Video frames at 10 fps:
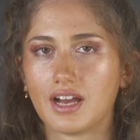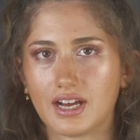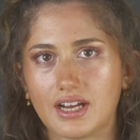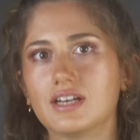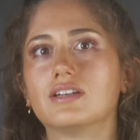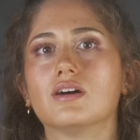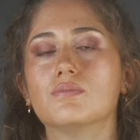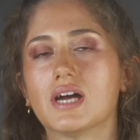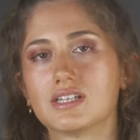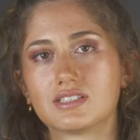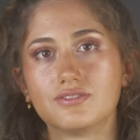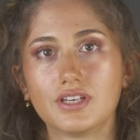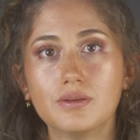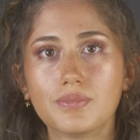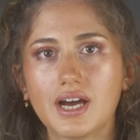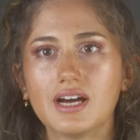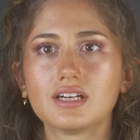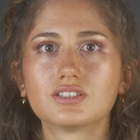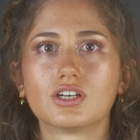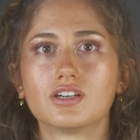had a massive
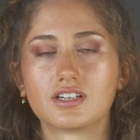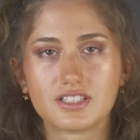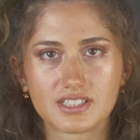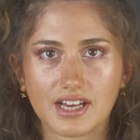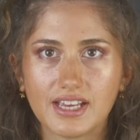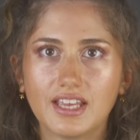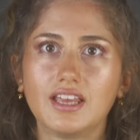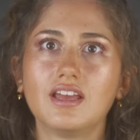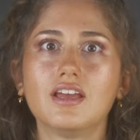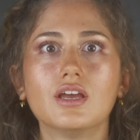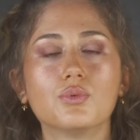impact on our psyche.